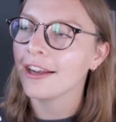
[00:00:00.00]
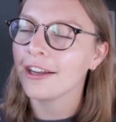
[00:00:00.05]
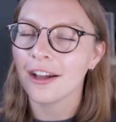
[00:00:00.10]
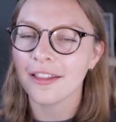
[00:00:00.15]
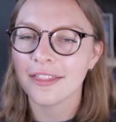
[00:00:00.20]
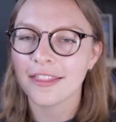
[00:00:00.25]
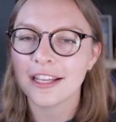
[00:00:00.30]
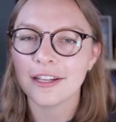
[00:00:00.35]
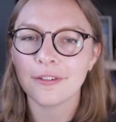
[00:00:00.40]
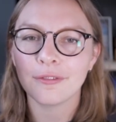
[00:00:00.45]
I
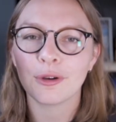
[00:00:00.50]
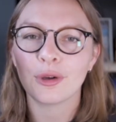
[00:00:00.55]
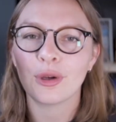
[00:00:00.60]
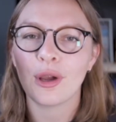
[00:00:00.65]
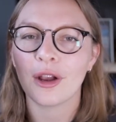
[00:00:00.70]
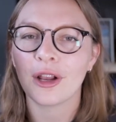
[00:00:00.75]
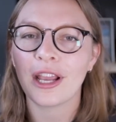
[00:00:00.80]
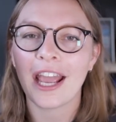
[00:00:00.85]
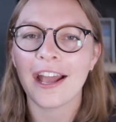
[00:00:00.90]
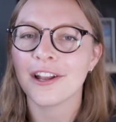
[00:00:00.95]
can't think of
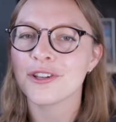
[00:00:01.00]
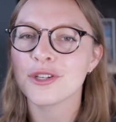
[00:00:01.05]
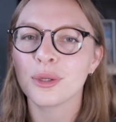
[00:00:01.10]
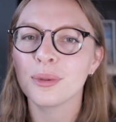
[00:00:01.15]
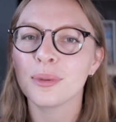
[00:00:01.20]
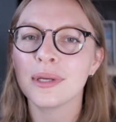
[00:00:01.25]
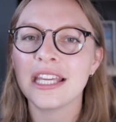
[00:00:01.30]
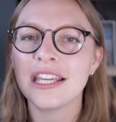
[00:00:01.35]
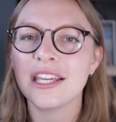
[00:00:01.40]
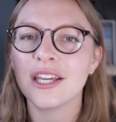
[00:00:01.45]
a
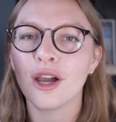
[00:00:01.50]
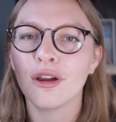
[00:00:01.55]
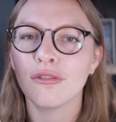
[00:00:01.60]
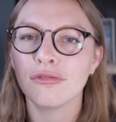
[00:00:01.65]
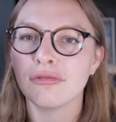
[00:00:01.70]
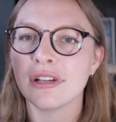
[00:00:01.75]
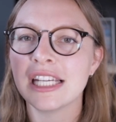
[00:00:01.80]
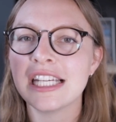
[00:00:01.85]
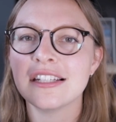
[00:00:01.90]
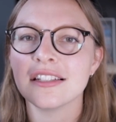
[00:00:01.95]
category
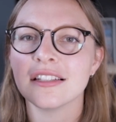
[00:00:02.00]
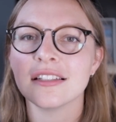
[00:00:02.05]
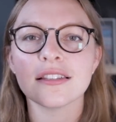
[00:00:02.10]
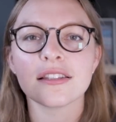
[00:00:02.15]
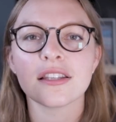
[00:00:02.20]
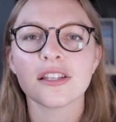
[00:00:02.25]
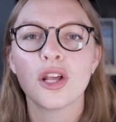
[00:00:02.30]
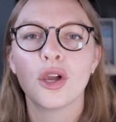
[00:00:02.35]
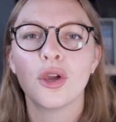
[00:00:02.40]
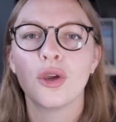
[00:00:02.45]
of
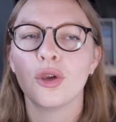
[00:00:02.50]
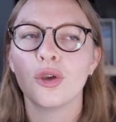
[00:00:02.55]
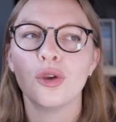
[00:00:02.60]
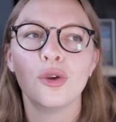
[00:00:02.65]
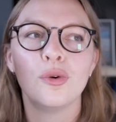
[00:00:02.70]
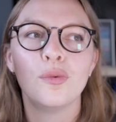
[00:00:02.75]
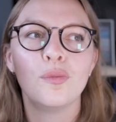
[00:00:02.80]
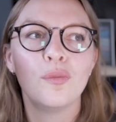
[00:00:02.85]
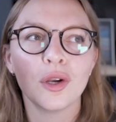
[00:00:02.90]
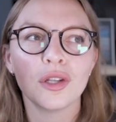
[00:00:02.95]
readers
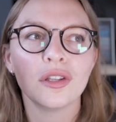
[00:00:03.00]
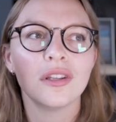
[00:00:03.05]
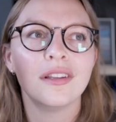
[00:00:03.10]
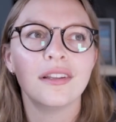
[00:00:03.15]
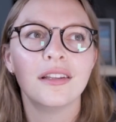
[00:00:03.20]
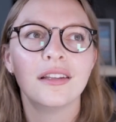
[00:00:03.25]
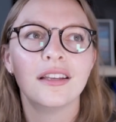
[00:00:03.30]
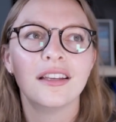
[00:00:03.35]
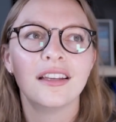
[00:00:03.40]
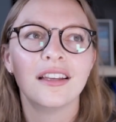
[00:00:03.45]
who
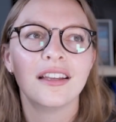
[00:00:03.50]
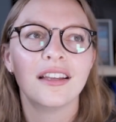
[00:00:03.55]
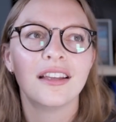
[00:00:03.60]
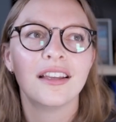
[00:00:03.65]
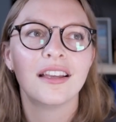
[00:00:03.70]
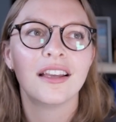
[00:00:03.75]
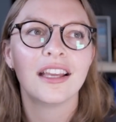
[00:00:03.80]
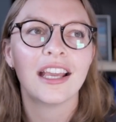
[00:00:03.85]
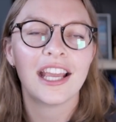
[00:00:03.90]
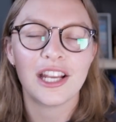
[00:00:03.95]
wouldn't
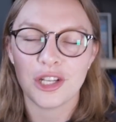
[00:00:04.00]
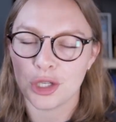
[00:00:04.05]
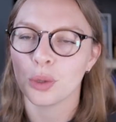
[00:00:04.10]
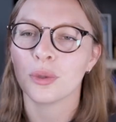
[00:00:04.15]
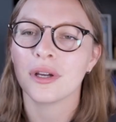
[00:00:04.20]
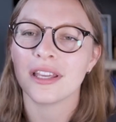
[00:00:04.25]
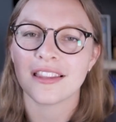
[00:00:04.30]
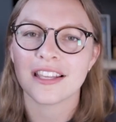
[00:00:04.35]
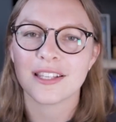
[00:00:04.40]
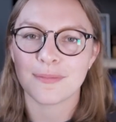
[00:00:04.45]

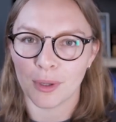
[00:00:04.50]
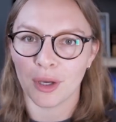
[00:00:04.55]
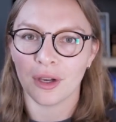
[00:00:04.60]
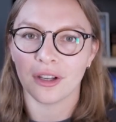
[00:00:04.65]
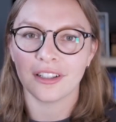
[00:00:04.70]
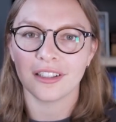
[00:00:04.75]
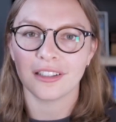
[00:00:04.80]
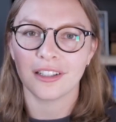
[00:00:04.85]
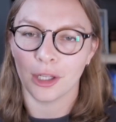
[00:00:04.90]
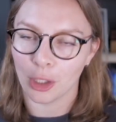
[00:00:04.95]
enjoy this
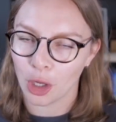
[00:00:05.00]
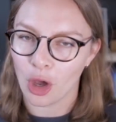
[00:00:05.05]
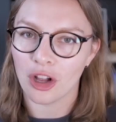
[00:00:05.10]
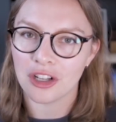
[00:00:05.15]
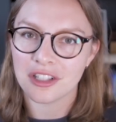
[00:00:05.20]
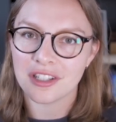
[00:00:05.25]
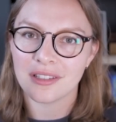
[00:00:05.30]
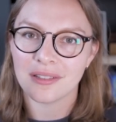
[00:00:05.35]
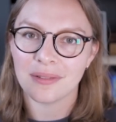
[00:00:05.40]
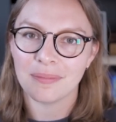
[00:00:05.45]
book a
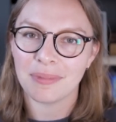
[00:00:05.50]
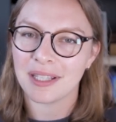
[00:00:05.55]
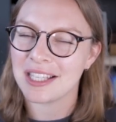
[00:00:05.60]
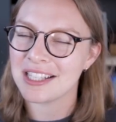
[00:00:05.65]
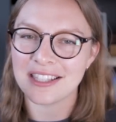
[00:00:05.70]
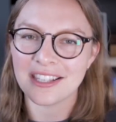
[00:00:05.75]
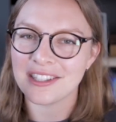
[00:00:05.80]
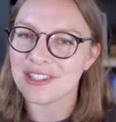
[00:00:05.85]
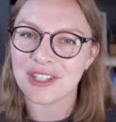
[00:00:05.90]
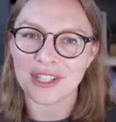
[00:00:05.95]
lot
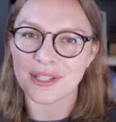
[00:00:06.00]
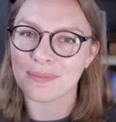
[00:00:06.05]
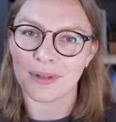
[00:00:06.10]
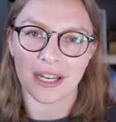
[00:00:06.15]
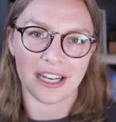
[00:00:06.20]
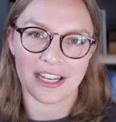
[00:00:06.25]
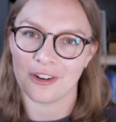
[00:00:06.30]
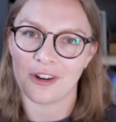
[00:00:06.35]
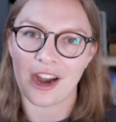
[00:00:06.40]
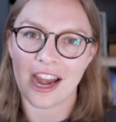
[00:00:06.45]
because it's just
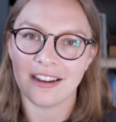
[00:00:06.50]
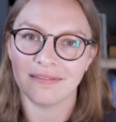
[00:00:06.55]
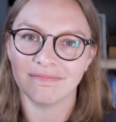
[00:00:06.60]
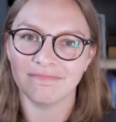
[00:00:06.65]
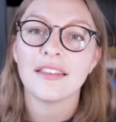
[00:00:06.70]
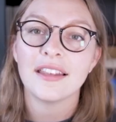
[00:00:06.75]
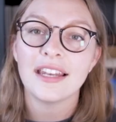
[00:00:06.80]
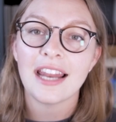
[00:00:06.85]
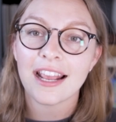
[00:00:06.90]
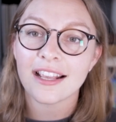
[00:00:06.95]
bloody great.
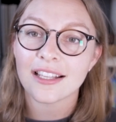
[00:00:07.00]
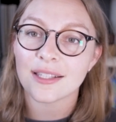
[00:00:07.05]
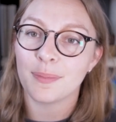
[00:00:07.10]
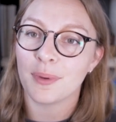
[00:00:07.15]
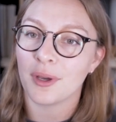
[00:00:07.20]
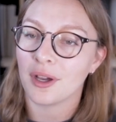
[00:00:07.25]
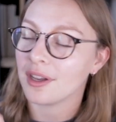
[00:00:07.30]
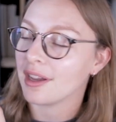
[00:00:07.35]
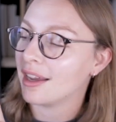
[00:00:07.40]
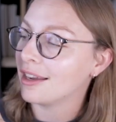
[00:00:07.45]
The next
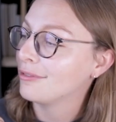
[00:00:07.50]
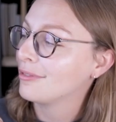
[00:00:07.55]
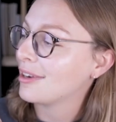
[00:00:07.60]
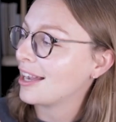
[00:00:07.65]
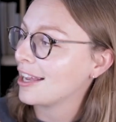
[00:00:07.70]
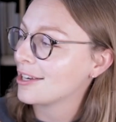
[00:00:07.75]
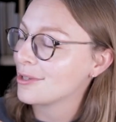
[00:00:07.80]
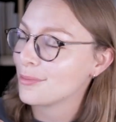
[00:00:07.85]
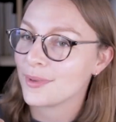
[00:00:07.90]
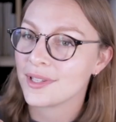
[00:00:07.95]
book I
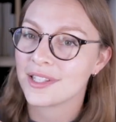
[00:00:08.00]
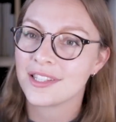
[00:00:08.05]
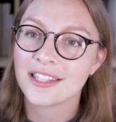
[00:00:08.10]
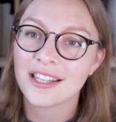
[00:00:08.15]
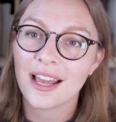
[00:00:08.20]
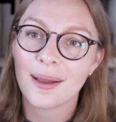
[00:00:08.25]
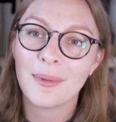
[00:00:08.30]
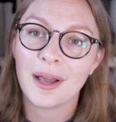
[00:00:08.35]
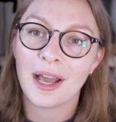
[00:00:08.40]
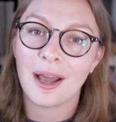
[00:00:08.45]
read was
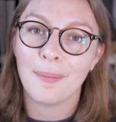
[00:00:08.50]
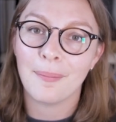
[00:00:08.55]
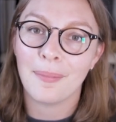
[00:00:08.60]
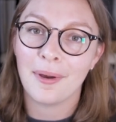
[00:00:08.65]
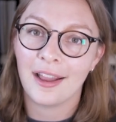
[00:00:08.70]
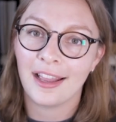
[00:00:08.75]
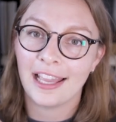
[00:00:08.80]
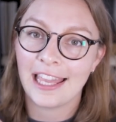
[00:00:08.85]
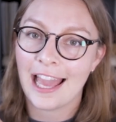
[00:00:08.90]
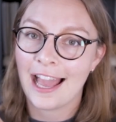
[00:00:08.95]
Summer
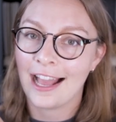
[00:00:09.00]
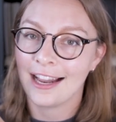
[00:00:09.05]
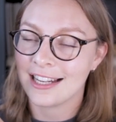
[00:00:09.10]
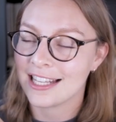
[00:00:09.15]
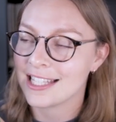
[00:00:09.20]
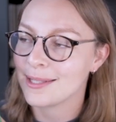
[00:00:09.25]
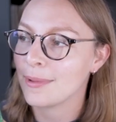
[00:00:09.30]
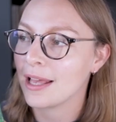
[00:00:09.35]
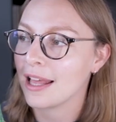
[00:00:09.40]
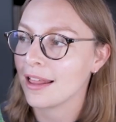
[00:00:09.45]
by Ali
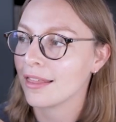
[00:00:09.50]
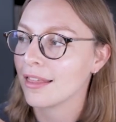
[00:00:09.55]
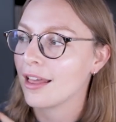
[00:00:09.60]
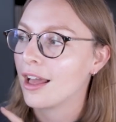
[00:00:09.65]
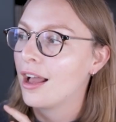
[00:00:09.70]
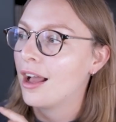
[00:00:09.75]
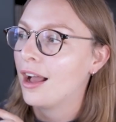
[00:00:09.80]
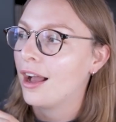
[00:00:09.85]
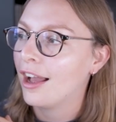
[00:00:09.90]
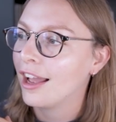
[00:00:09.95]
Smith.
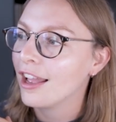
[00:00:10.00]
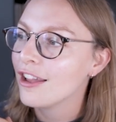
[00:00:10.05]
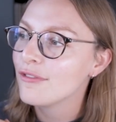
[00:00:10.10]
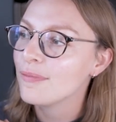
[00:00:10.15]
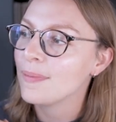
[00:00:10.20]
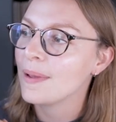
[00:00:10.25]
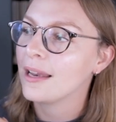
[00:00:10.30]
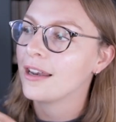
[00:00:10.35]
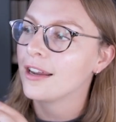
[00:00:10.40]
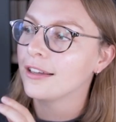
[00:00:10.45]
I have
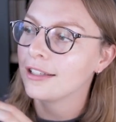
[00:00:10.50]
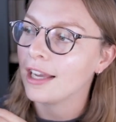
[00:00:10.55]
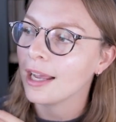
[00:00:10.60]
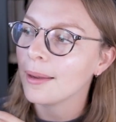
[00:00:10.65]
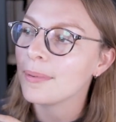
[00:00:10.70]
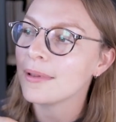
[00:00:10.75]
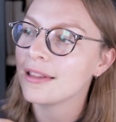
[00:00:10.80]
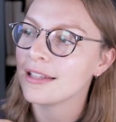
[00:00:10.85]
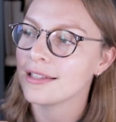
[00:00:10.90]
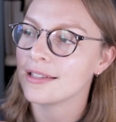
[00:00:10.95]
been
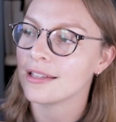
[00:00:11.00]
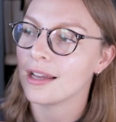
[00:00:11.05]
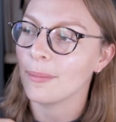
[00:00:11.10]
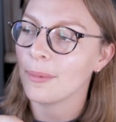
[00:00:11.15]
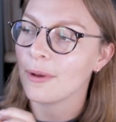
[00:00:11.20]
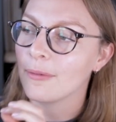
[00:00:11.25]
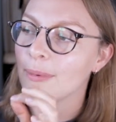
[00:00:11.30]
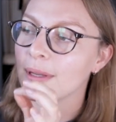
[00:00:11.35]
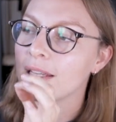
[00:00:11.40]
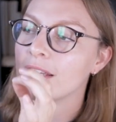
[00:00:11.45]
hyping this up.
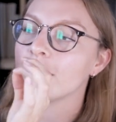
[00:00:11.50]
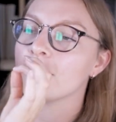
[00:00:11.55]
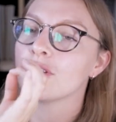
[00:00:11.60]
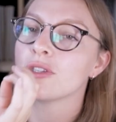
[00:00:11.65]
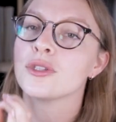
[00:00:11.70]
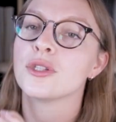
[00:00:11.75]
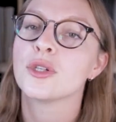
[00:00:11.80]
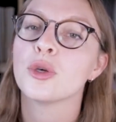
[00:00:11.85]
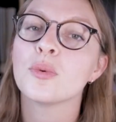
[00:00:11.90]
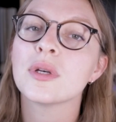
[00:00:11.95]
I've been getting
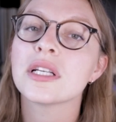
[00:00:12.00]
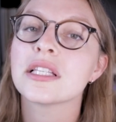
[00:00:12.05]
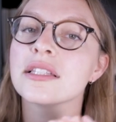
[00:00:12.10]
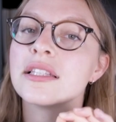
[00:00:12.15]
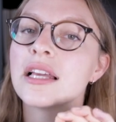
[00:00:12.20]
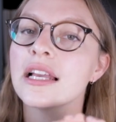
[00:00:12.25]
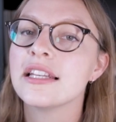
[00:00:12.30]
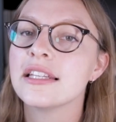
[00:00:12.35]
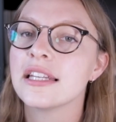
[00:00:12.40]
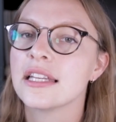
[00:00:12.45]
so
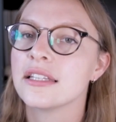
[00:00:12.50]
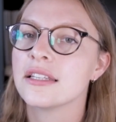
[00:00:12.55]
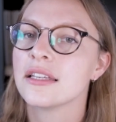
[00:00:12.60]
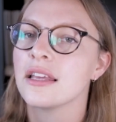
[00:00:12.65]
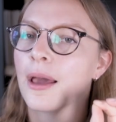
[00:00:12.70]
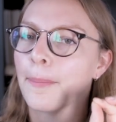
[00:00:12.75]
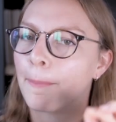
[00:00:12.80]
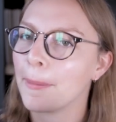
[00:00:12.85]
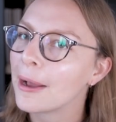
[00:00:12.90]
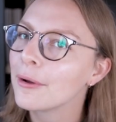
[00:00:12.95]
excited
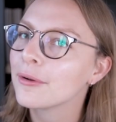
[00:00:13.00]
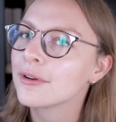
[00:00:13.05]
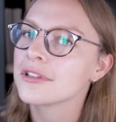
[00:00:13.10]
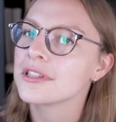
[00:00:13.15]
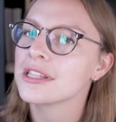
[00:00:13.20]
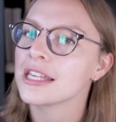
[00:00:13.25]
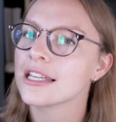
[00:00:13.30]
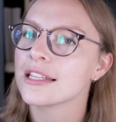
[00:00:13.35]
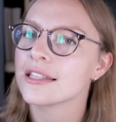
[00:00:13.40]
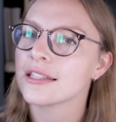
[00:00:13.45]
about
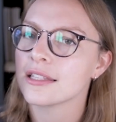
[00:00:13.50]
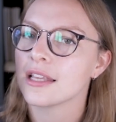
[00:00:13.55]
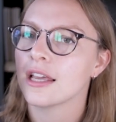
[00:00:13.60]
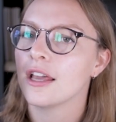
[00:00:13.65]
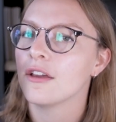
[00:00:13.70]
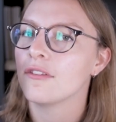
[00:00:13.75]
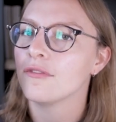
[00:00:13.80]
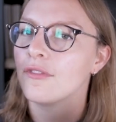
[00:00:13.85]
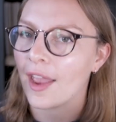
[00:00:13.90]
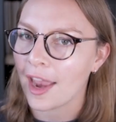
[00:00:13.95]
this
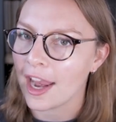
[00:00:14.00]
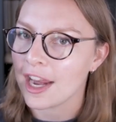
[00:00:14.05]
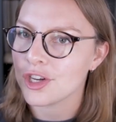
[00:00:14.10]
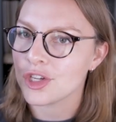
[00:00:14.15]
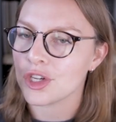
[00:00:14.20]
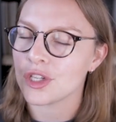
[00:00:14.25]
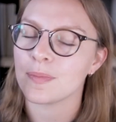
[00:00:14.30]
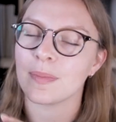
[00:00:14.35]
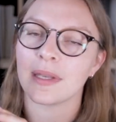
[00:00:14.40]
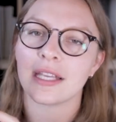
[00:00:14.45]
for
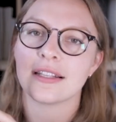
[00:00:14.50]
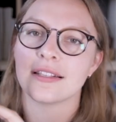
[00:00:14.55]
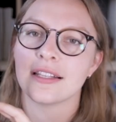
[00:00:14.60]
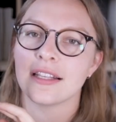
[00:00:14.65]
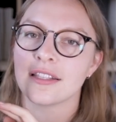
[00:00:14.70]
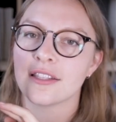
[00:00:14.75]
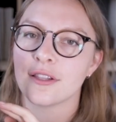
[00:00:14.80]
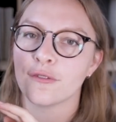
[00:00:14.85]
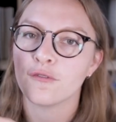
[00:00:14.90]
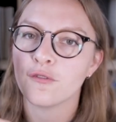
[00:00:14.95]
ages because
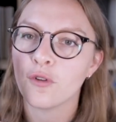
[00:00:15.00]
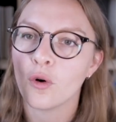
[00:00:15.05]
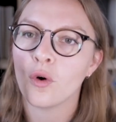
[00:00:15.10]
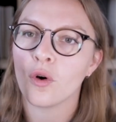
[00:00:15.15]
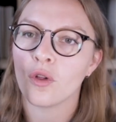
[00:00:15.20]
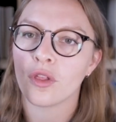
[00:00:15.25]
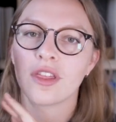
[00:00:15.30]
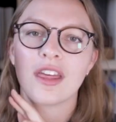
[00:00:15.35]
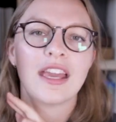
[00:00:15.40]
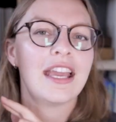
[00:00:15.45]
it's the
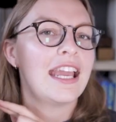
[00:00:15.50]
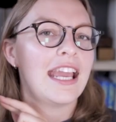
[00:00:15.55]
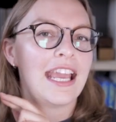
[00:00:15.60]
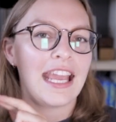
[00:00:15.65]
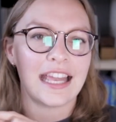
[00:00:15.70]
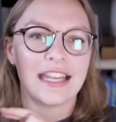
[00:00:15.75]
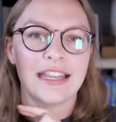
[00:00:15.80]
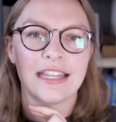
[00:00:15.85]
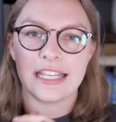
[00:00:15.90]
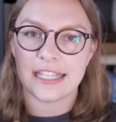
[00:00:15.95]
fourth
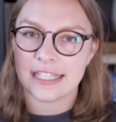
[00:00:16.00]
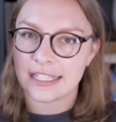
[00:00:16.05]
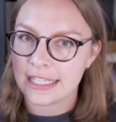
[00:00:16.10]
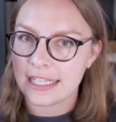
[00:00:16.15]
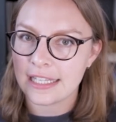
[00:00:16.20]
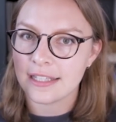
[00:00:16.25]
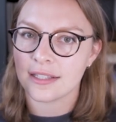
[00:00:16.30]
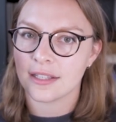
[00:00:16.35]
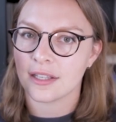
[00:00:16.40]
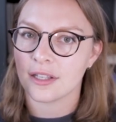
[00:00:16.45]
in the
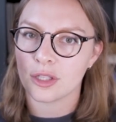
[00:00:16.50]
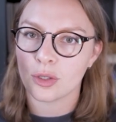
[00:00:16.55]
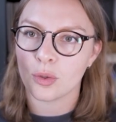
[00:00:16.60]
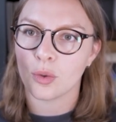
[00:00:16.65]
Seasons